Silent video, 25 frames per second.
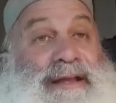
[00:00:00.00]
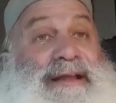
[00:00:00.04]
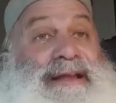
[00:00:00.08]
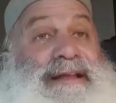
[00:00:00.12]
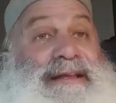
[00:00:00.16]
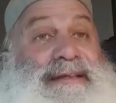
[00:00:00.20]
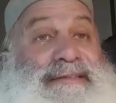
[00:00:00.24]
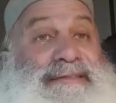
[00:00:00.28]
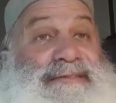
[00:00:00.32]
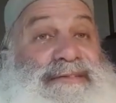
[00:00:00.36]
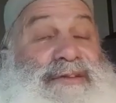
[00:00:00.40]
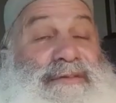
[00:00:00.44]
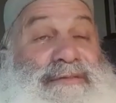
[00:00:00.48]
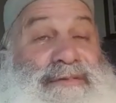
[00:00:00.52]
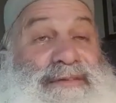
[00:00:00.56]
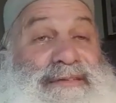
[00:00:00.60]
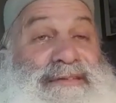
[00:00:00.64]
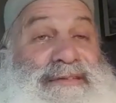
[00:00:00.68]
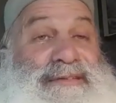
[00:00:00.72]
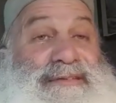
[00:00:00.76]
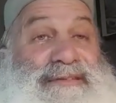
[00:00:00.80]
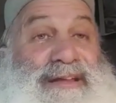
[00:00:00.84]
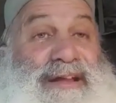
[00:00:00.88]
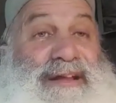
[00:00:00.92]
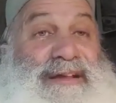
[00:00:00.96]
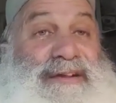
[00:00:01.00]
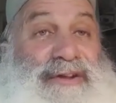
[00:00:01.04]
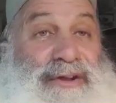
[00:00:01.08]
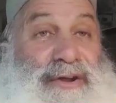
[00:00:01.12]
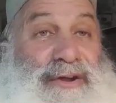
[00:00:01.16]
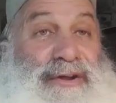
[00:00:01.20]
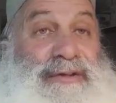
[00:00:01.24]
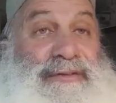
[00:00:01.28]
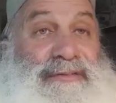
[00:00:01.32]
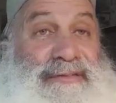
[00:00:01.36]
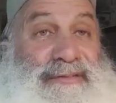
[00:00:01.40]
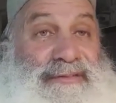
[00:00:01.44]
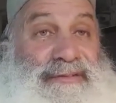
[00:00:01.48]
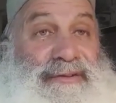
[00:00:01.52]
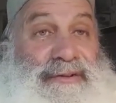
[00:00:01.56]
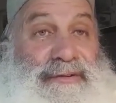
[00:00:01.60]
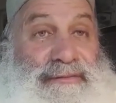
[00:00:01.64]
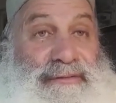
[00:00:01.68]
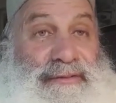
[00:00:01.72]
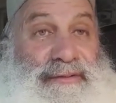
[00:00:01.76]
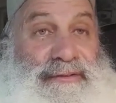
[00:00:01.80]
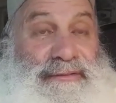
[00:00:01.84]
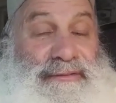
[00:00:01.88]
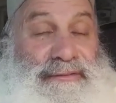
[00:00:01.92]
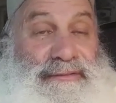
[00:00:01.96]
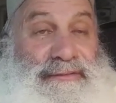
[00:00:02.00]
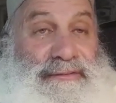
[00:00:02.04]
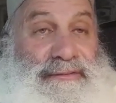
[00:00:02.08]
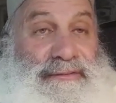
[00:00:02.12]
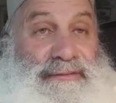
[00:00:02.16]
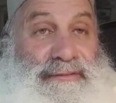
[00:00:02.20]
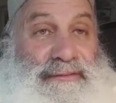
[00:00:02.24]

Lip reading: His service is not called service.